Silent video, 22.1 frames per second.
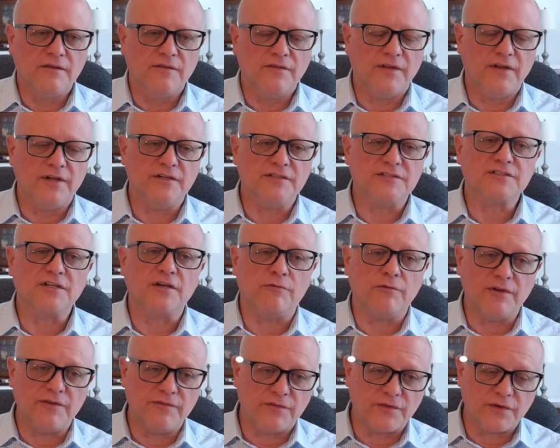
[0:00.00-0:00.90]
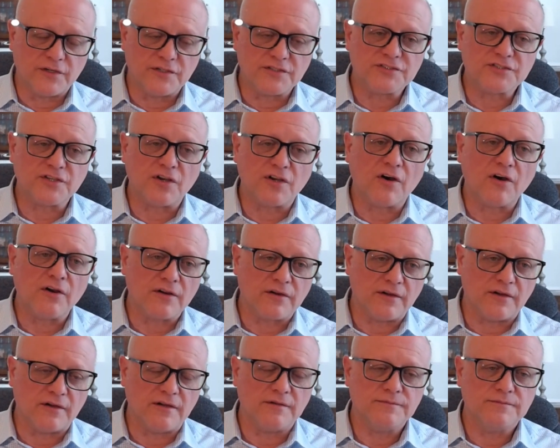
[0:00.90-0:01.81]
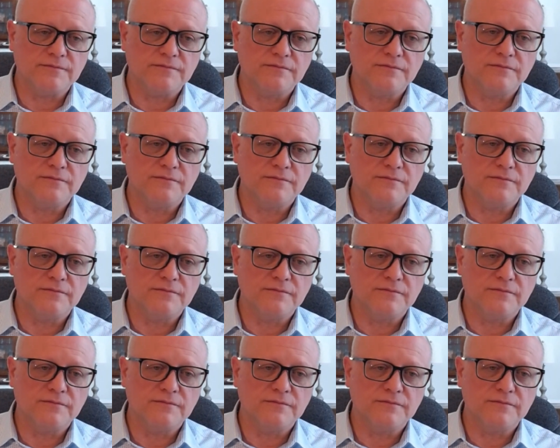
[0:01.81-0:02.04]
there's a reverse auger,